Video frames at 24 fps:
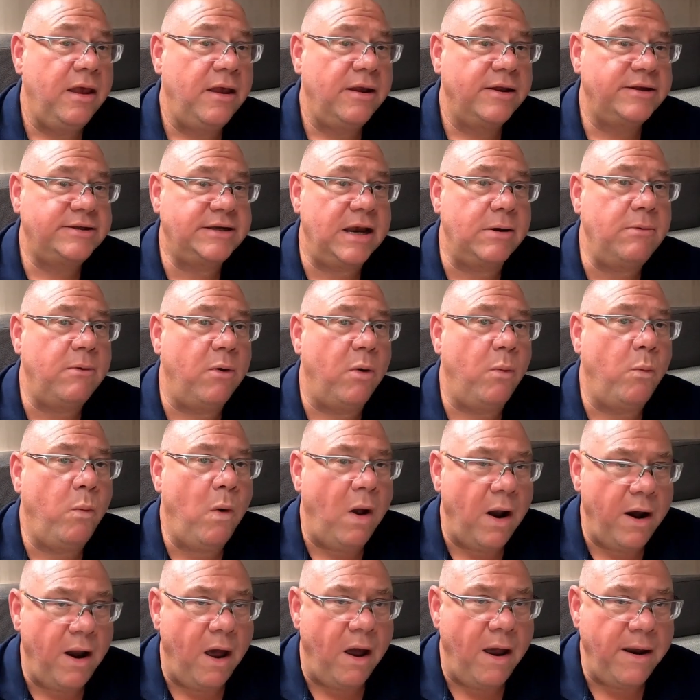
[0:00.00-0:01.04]
So
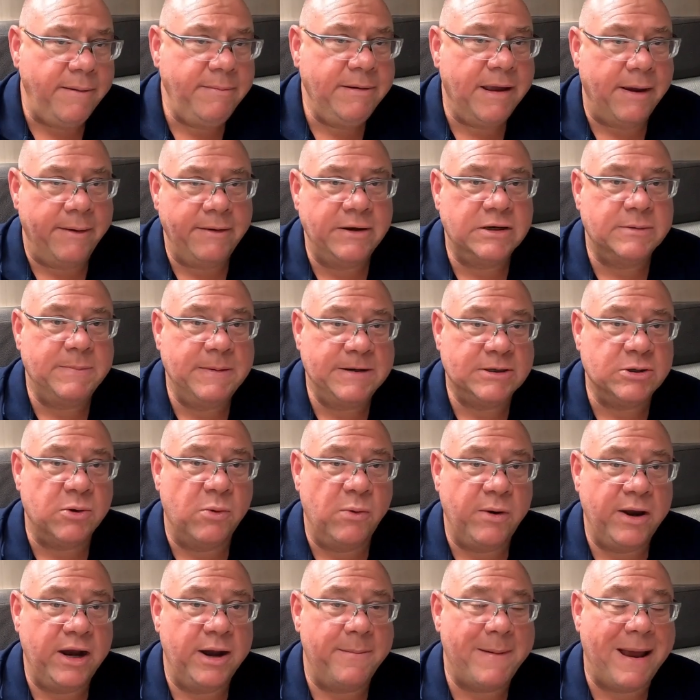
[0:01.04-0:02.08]
what I'm going to be
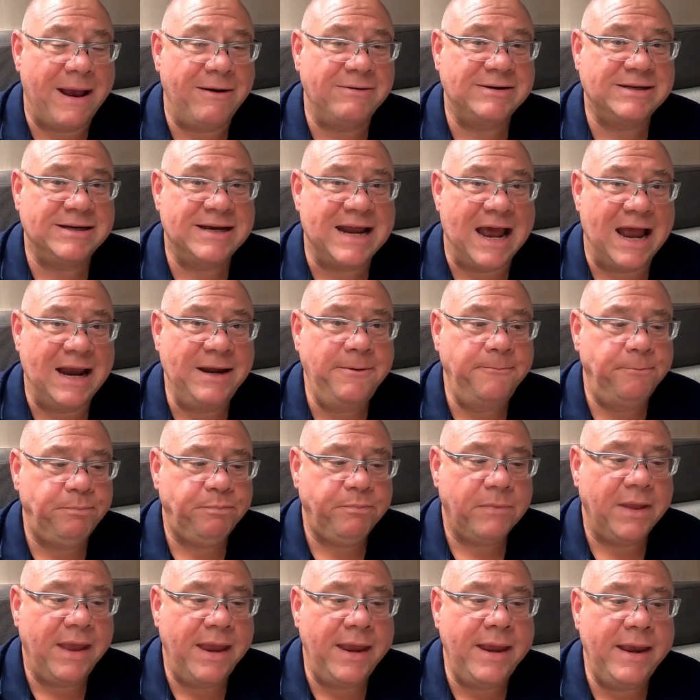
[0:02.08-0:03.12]
talking about today
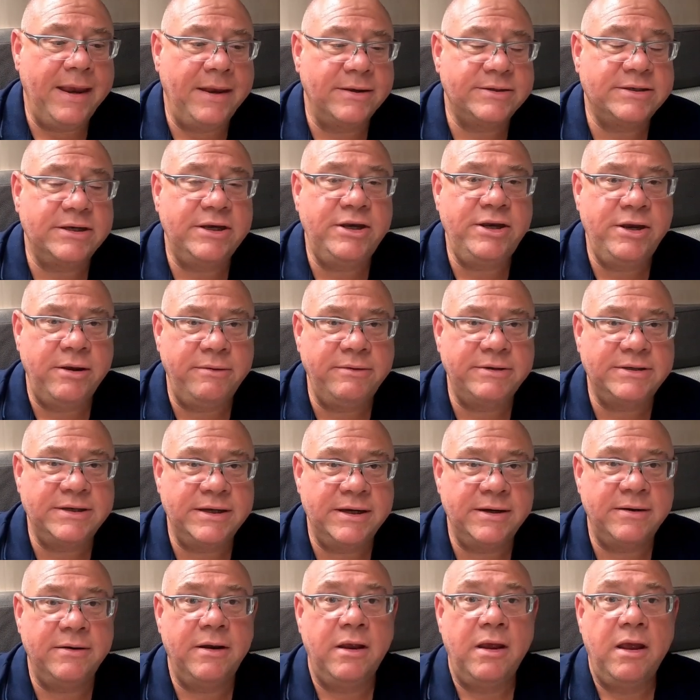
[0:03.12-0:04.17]
is using